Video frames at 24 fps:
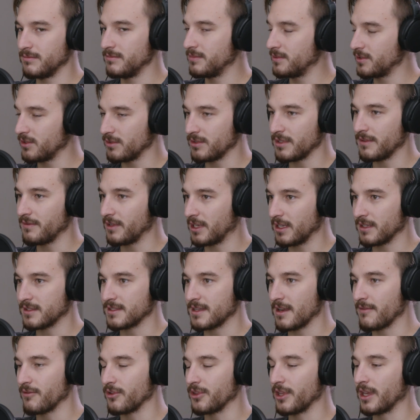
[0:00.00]

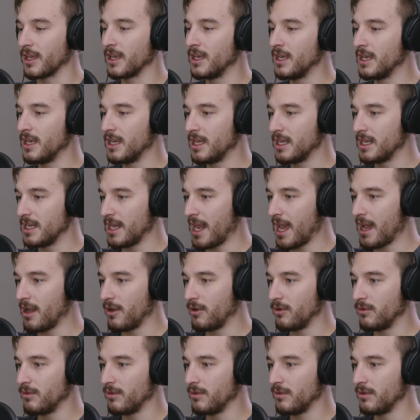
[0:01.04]
certificates and everything.
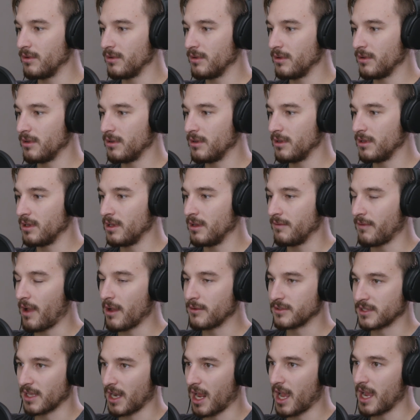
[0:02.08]
Now, if
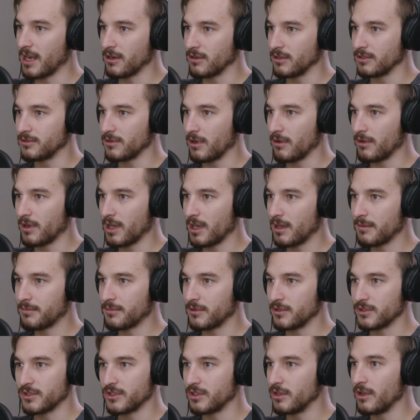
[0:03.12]
I was going to hire a drone
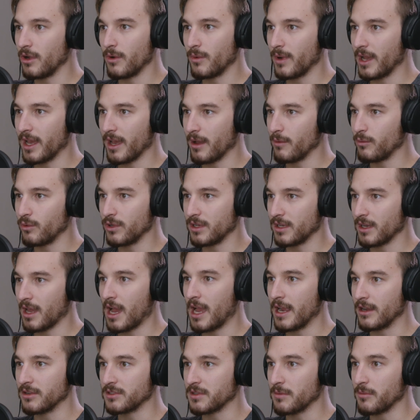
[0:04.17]
op, there's no way I wouldn't
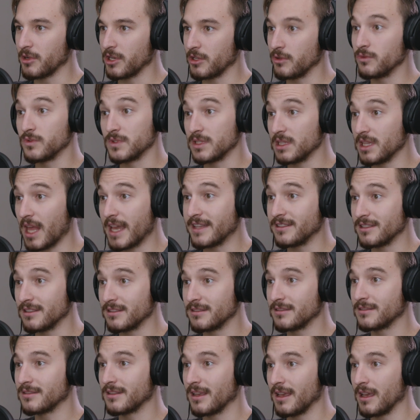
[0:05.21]
hire somebody who's
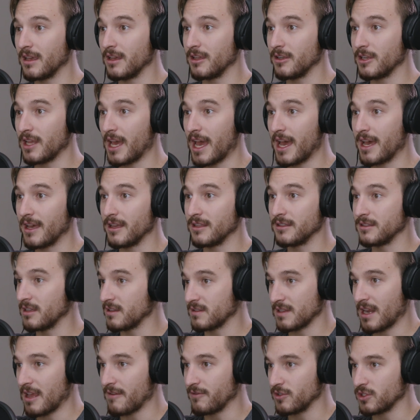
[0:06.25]
licensed and
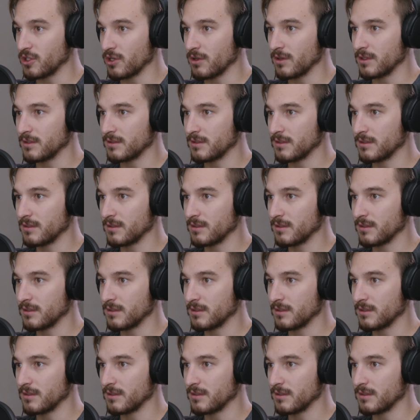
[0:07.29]
doesn't have insurance.